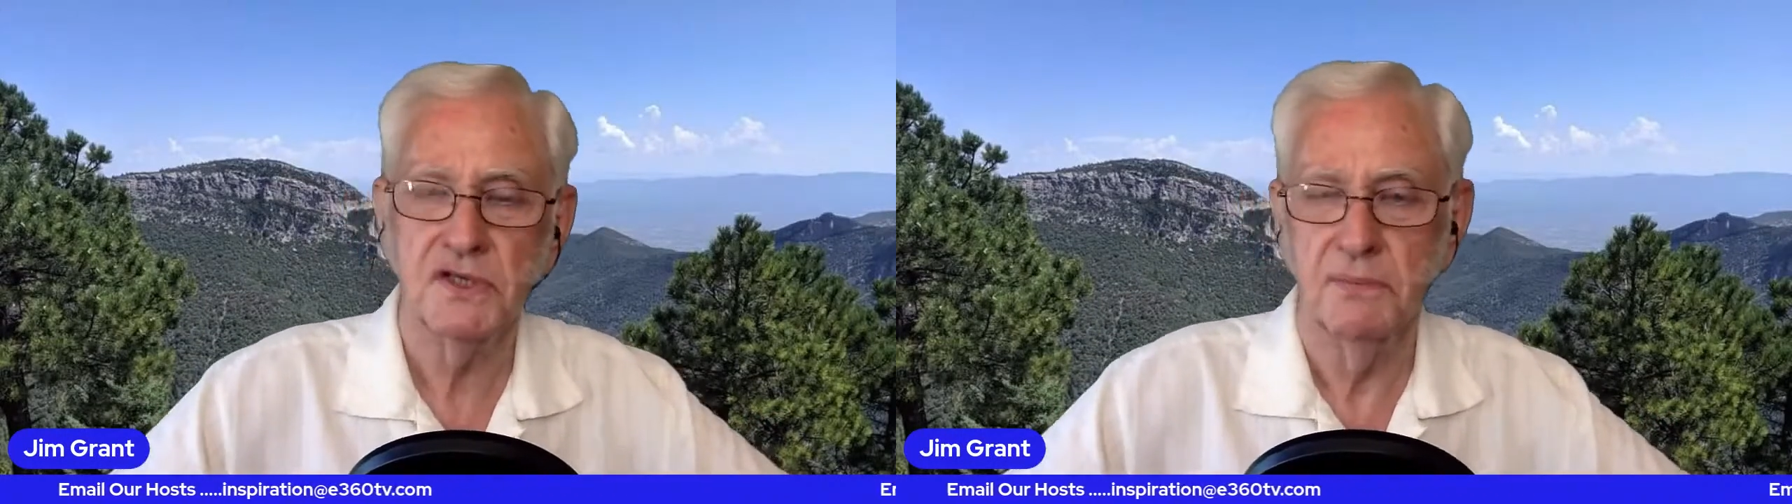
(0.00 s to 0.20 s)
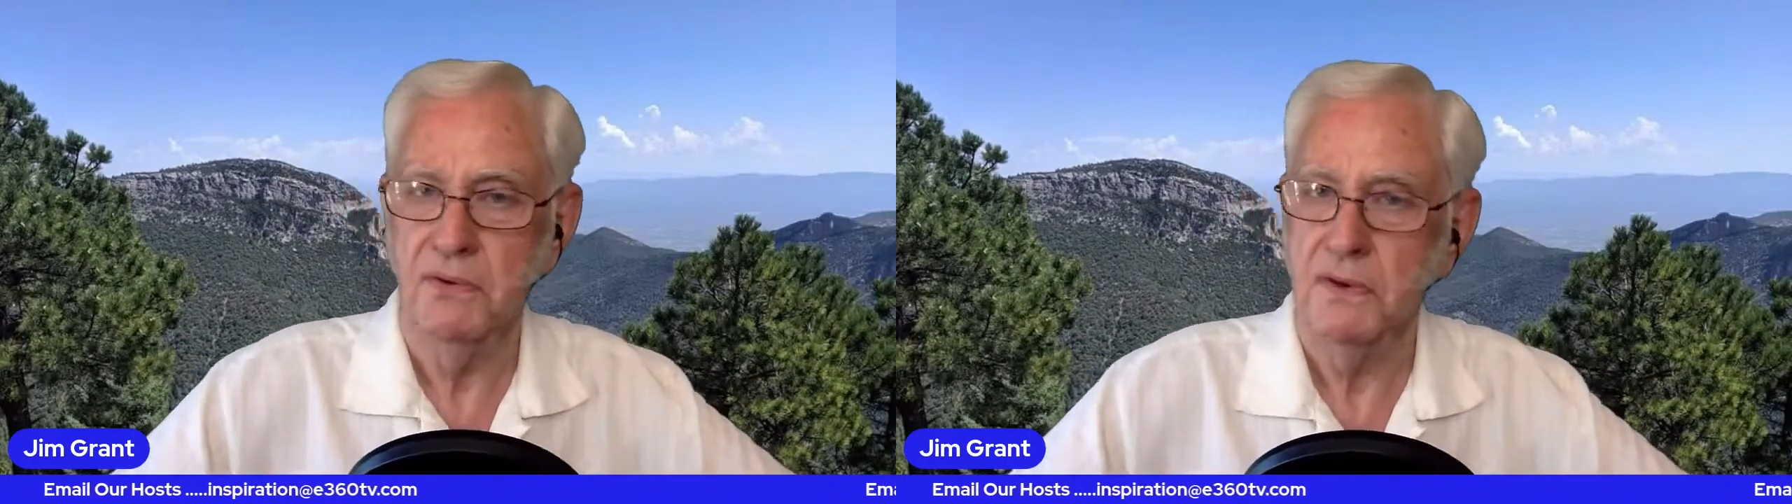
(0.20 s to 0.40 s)

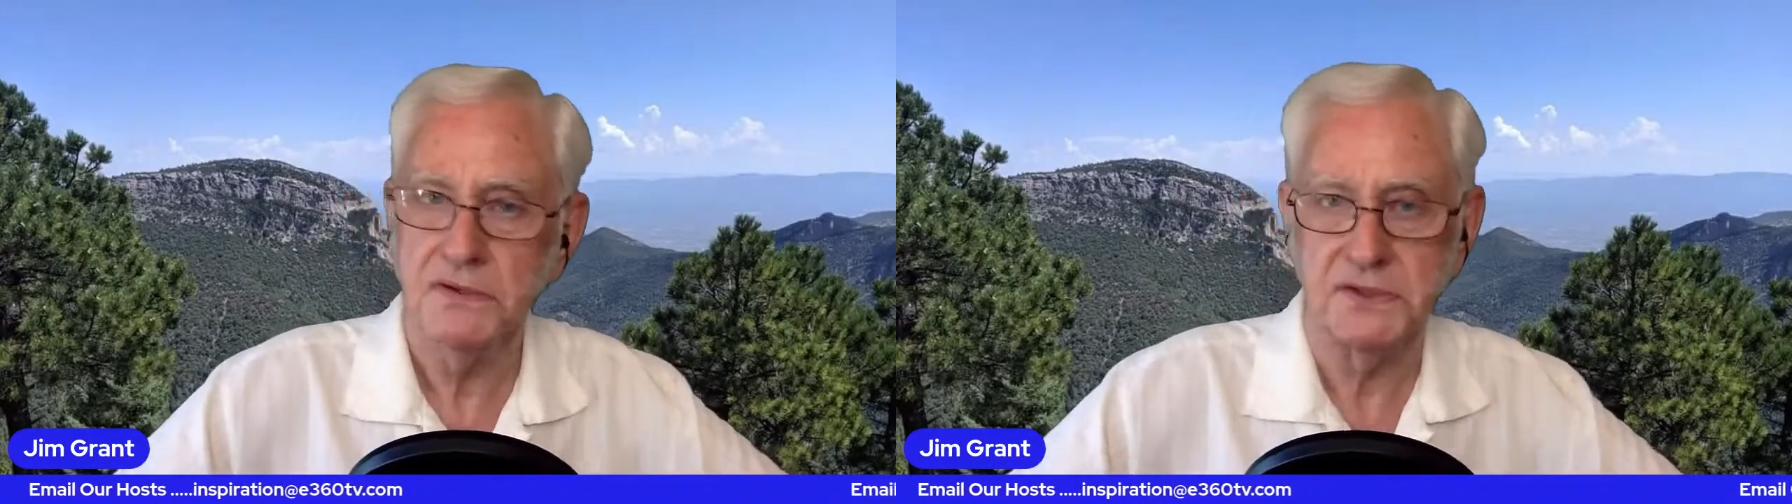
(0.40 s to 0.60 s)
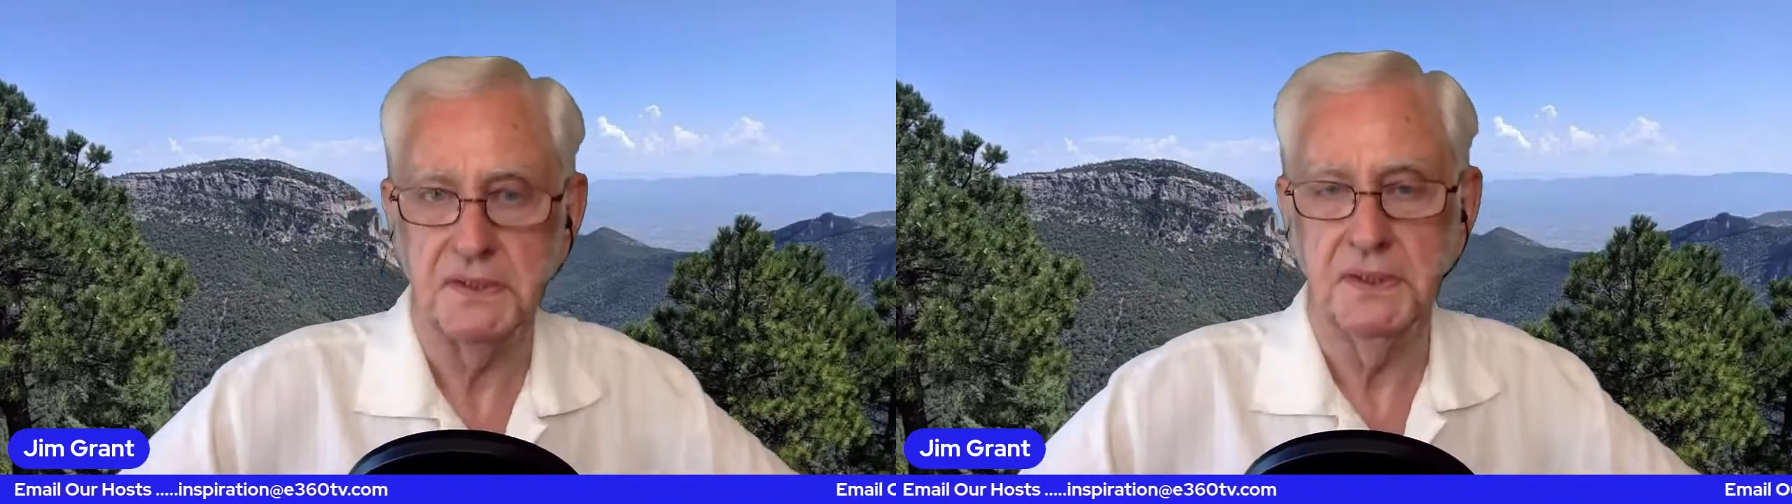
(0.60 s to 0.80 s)
the
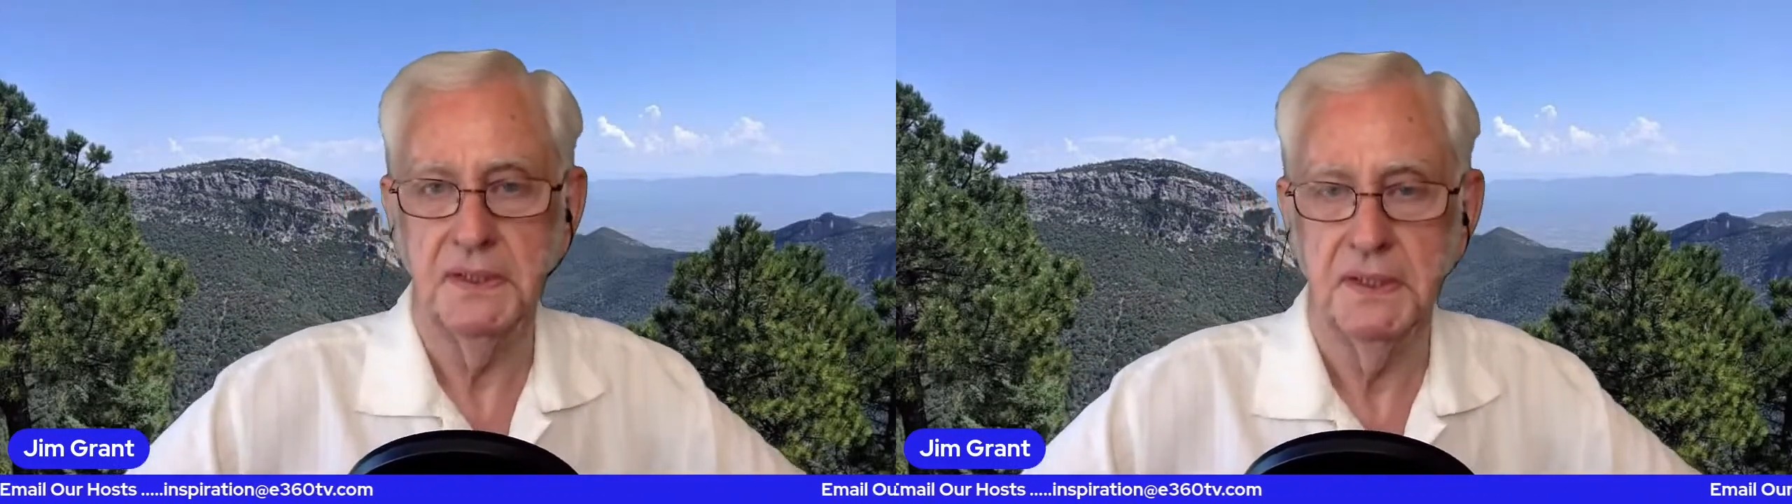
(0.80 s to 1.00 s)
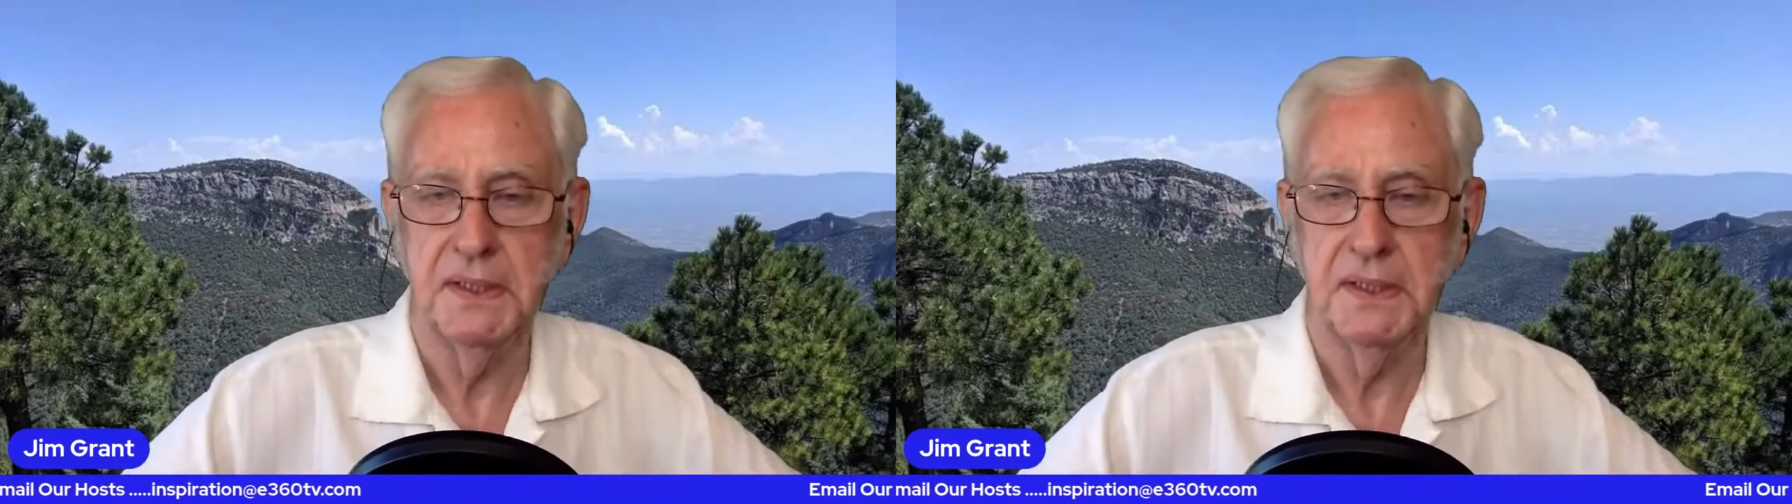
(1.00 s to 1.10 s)
person.